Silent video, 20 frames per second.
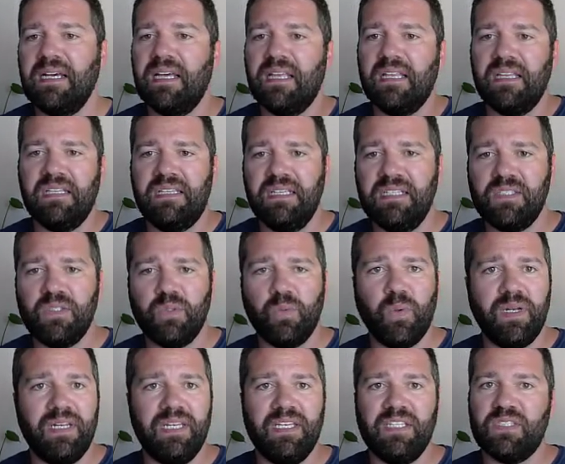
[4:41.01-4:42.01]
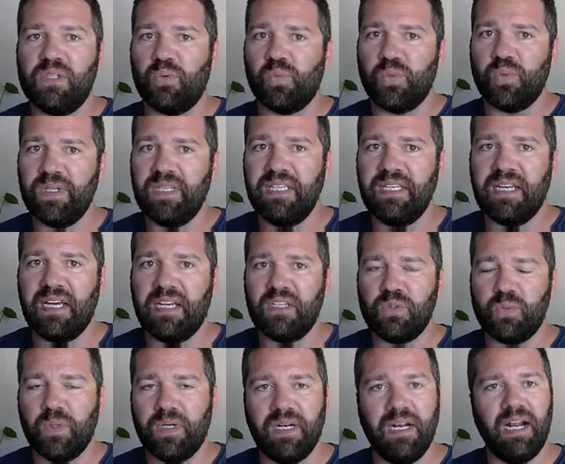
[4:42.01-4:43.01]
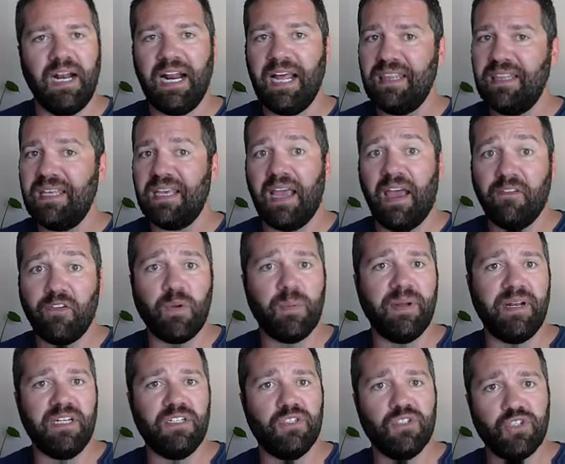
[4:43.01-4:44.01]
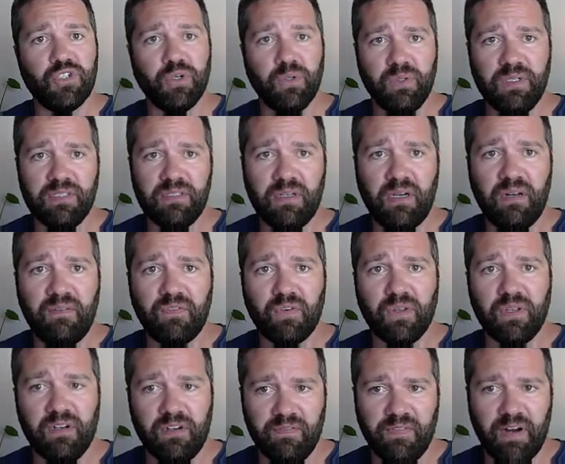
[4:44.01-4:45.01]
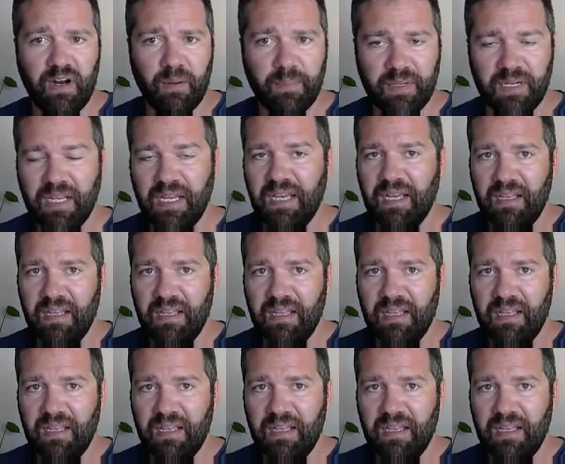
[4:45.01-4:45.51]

This one is a really nice one, and I think everybody should turn this on for their environment.